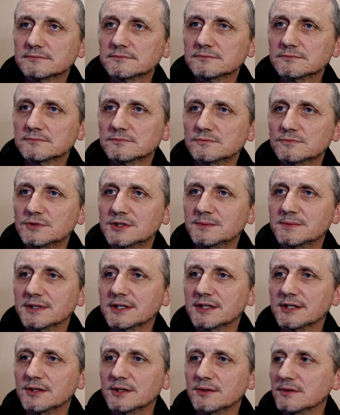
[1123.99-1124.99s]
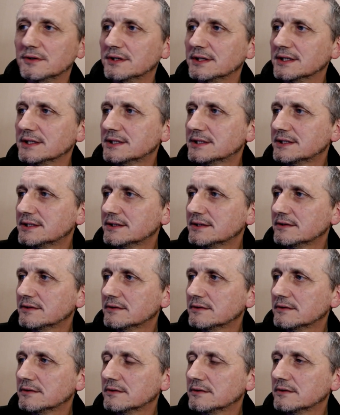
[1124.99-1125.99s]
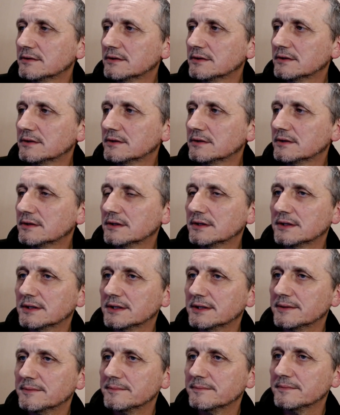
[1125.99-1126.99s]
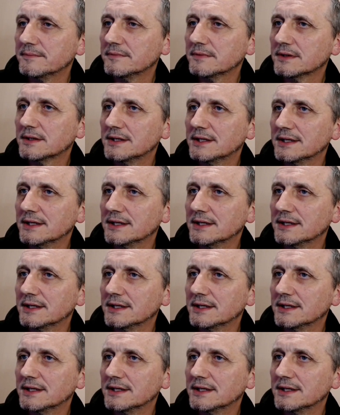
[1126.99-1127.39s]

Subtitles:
am I going with this? Sorry,